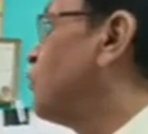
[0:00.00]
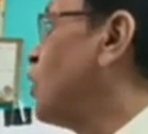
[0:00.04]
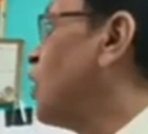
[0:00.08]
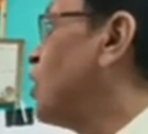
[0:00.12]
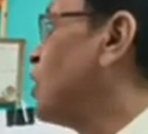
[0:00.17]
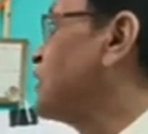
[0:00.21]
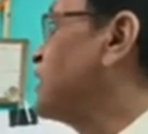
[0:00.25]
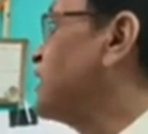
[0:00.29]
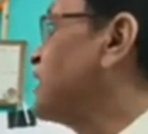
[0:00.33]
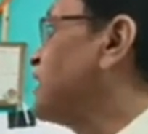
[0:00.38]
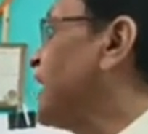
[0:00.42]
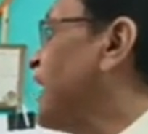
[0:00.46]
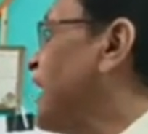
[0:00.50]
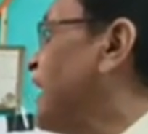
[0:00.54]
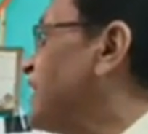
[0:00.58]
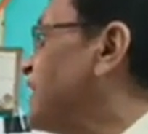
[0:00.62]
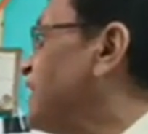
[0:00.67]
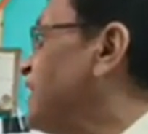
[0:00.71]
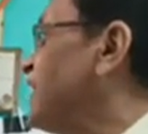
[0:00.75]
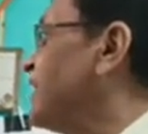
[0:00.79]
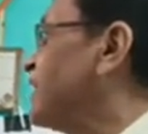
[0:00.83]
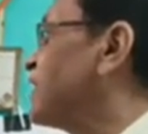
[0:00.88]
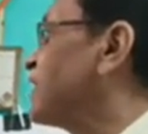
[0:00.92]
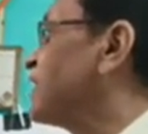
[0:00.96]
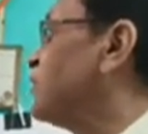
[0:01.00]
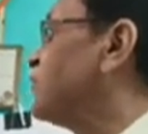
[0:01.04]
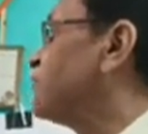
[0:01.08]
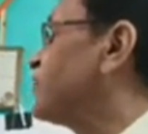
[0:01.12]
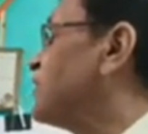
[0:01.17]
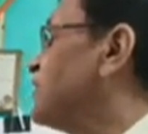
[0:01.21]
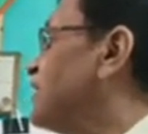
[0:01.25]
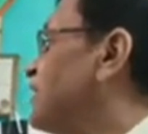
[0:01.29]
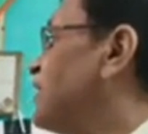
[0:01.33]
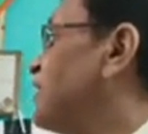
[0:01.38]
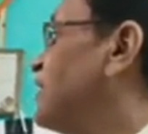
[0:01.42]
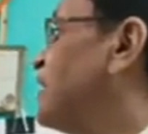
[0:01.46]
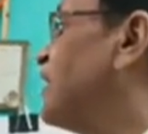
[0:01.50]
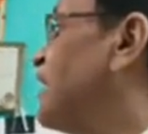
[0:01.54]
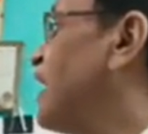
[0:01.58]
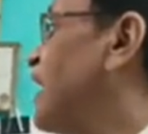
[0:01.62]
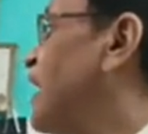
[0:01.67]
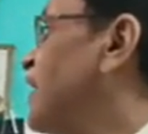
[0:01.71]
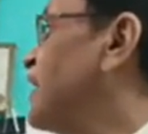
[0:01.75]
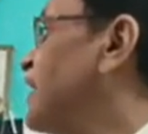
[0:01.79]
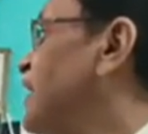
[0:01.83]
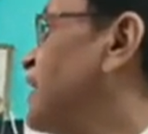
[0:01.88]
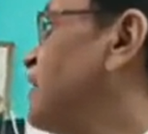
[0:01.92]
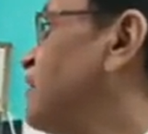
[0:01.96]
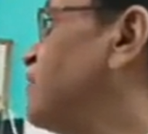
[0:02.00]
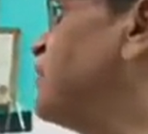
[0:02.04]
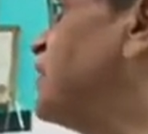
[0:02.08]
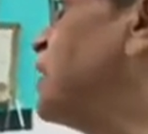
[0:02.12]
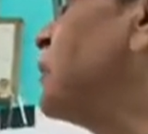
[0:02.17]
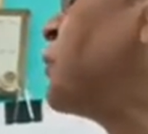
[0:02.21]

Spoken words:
On career, I have